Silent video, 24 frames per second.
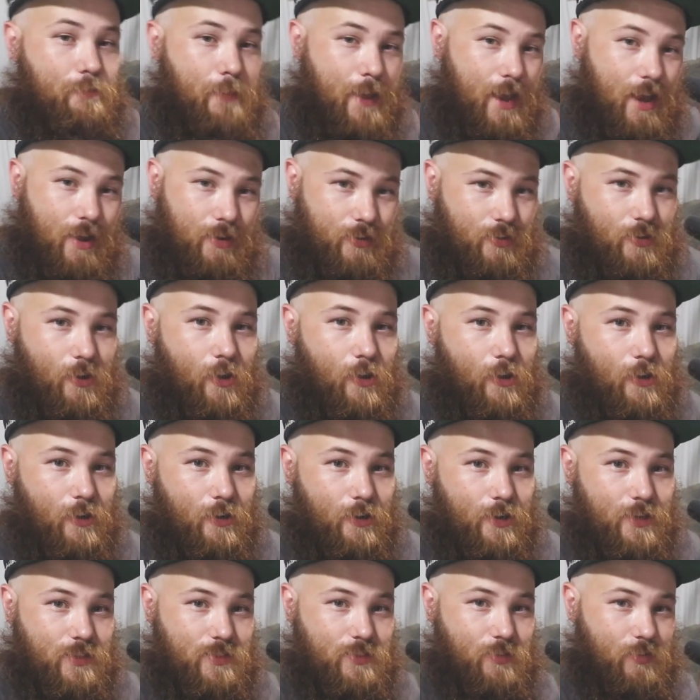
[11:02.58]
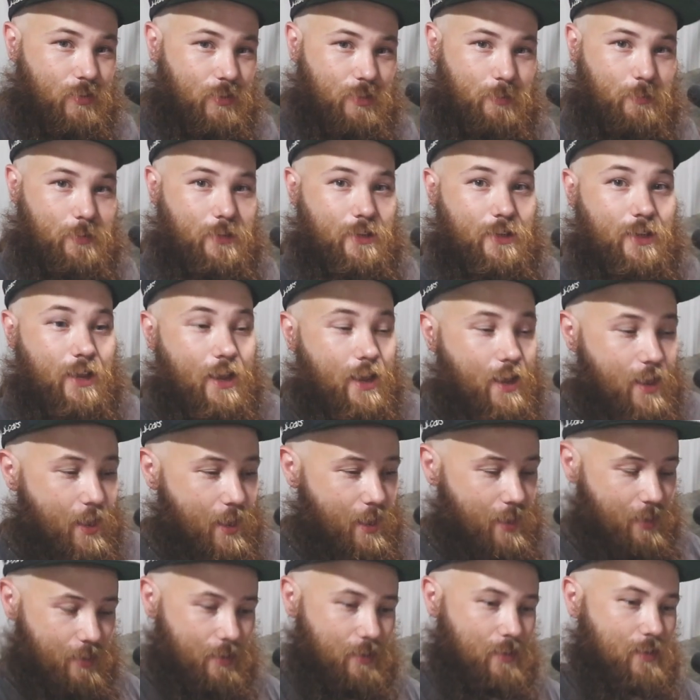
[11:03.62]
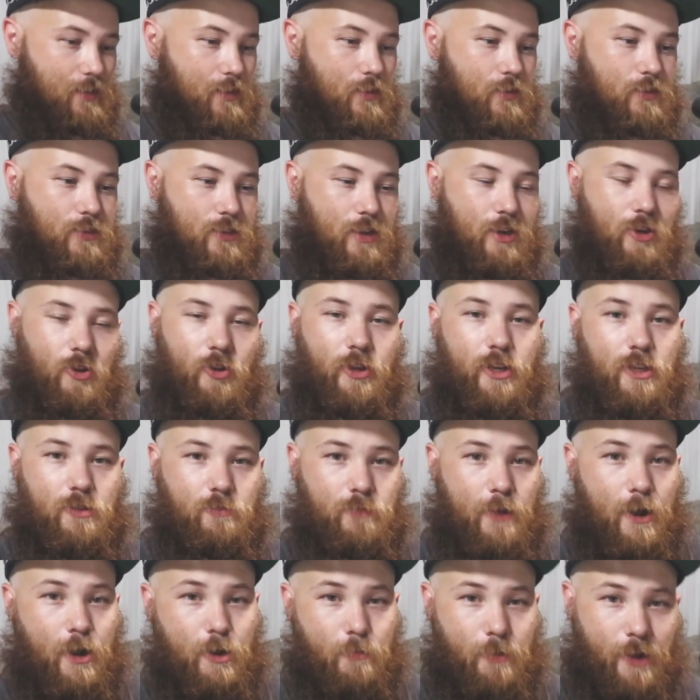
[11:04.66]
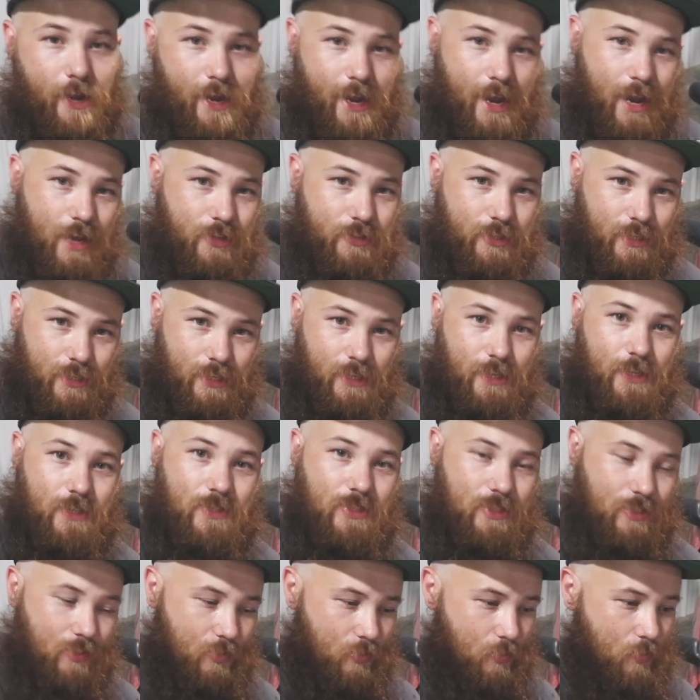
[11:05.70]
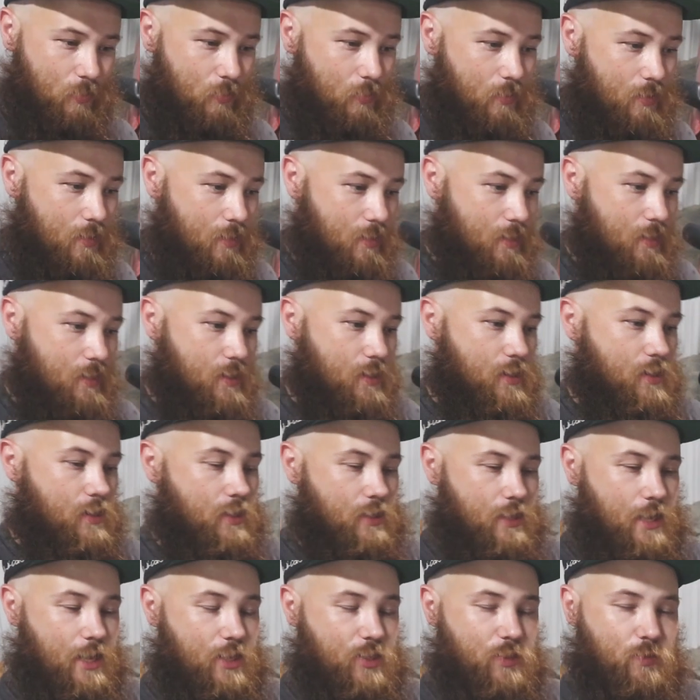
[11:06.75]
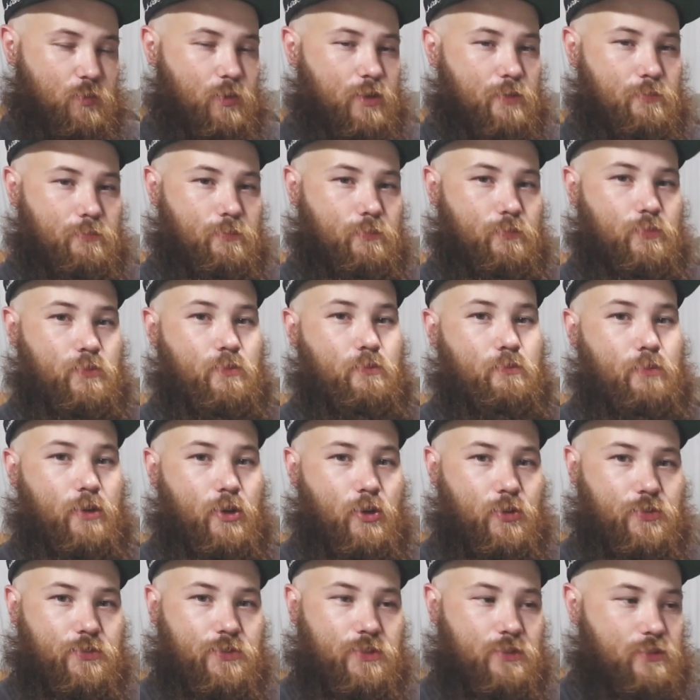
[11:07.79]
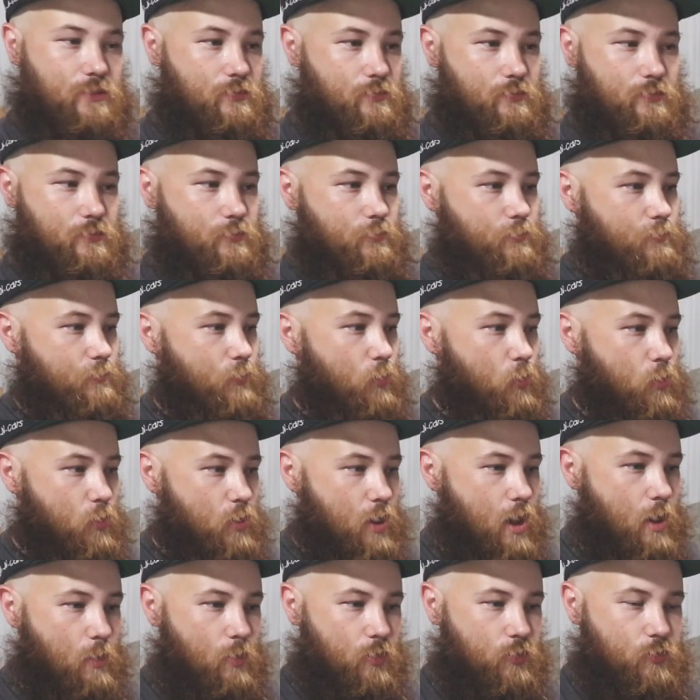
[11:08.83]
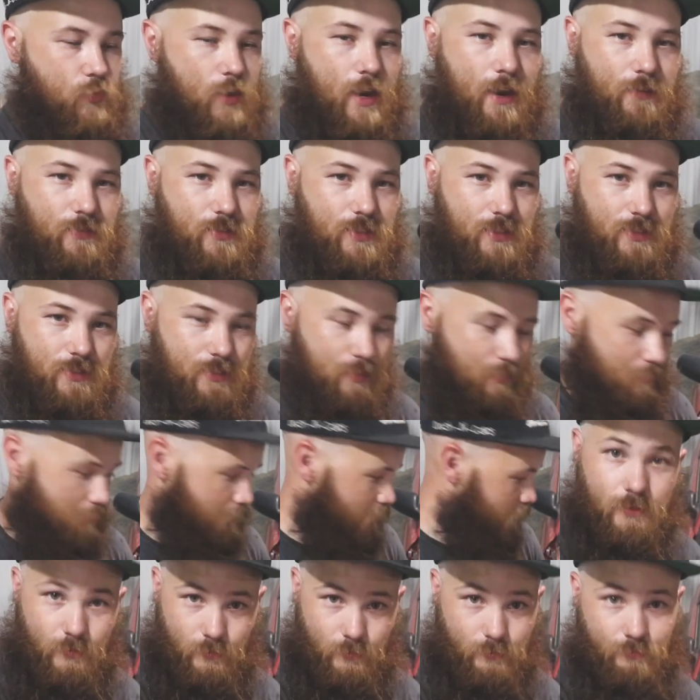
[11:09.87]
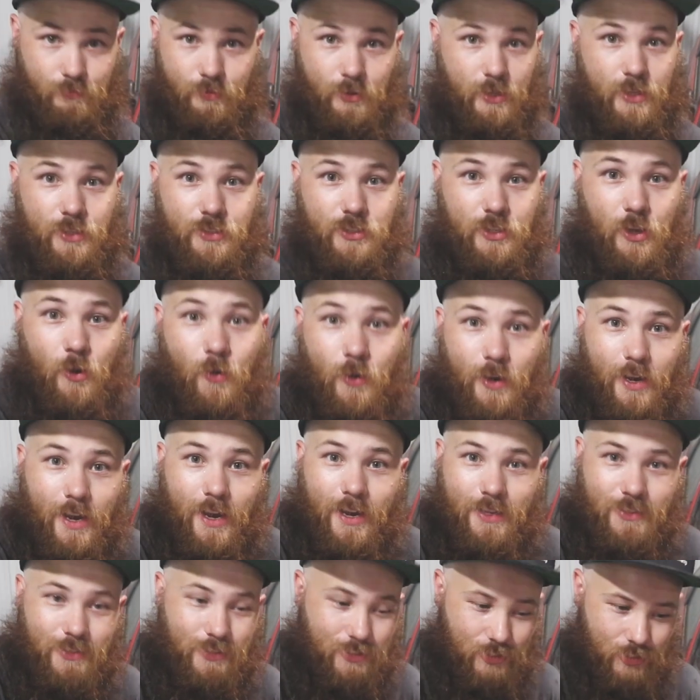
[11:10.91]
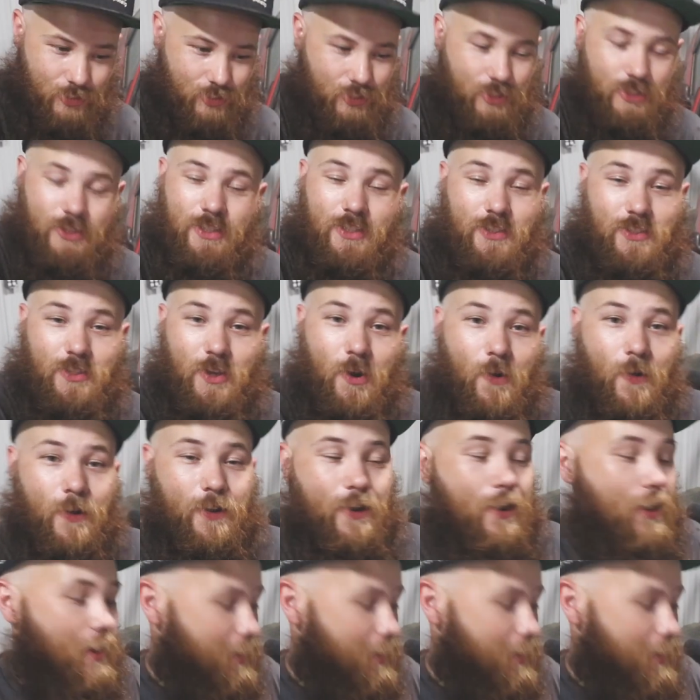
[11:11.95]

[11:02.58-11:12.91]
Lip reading: bound car is going to be not only powered by a Haltech ECU, S1 built full all-wheel drive system. Let's go guys, let's just get this going. All